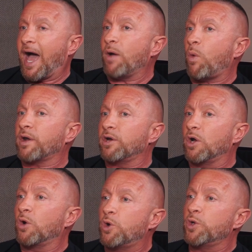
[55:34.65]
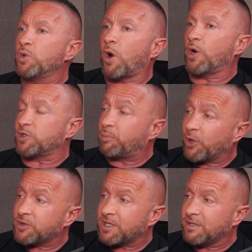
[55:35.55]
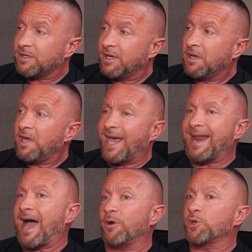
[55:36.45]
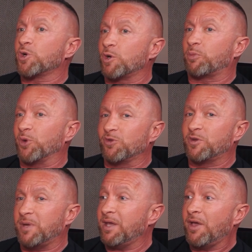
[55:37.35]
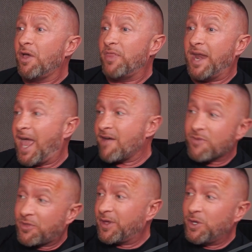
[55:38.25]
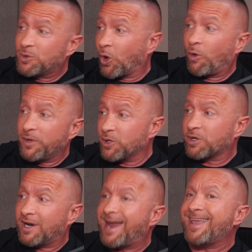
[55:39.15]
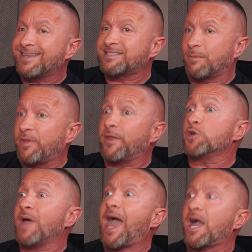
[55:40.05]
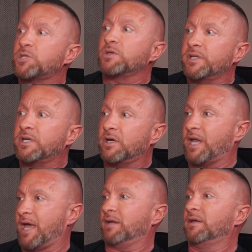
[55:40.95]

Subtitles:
I want to know who you are as a person and how you're going to prove to me that everything you told me you're good at is something that you're actually good at.